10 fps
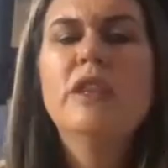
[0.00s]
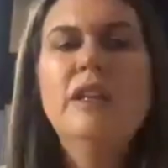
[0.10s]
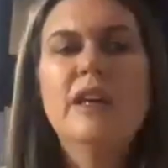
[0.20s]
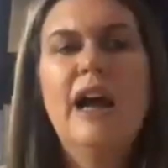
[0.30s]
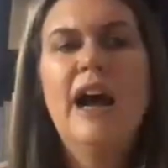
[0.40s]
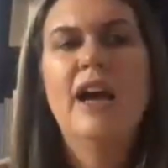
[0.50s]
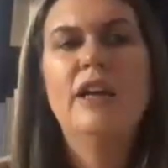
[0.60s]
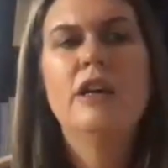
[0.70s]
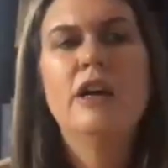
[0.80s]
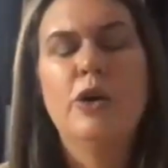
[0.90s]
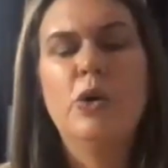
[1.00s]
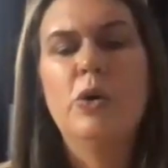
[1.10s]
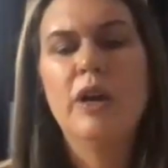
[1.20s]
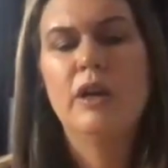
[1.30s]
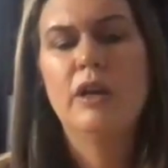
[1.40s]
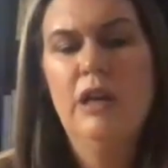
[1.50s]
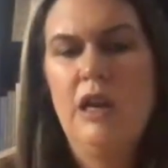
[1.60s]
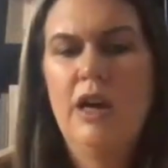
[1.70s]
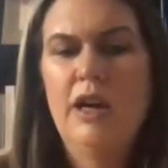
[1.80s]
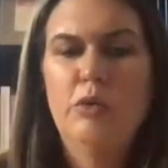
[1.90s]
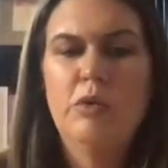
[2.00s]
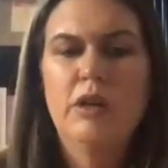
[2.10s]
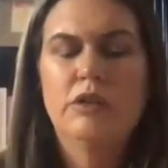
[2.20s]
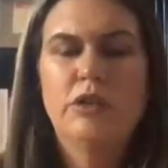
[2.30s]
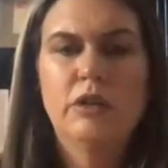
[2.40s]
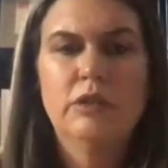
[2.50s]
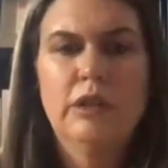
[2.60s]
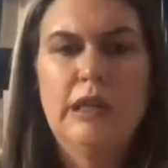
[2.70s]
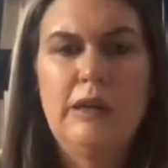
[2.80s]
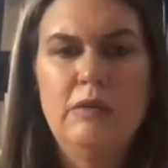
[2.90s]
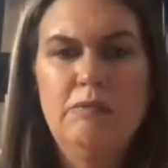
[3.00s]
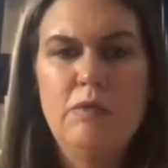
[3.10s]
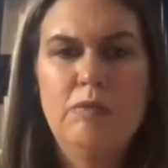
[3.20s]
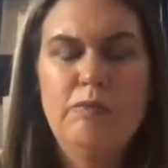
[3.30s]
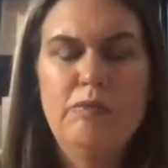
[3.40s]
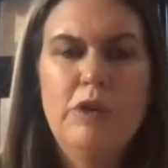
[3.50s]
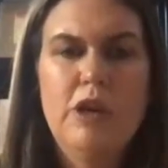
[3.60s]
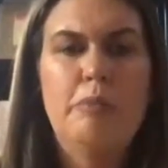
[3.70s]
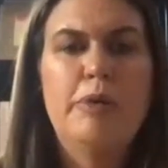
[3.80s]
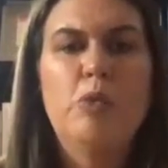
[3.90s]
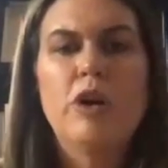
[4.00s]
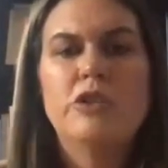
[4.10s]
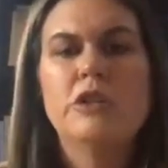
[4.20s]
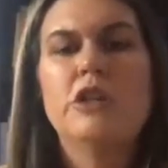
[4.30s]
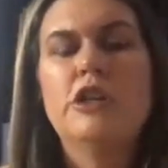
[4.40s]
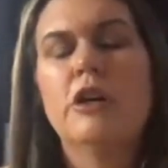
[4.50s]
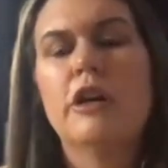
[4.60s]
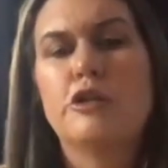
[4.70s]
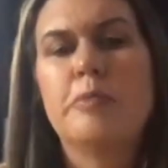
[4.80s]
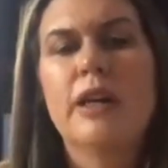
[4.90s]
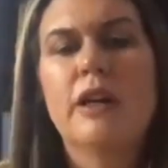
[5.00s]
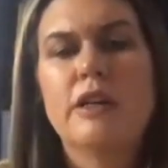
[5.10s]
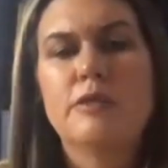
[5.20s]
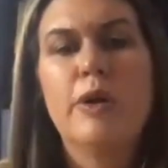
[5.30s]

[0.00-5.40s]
that I know, and I don't want to certainly, put words into your experience, but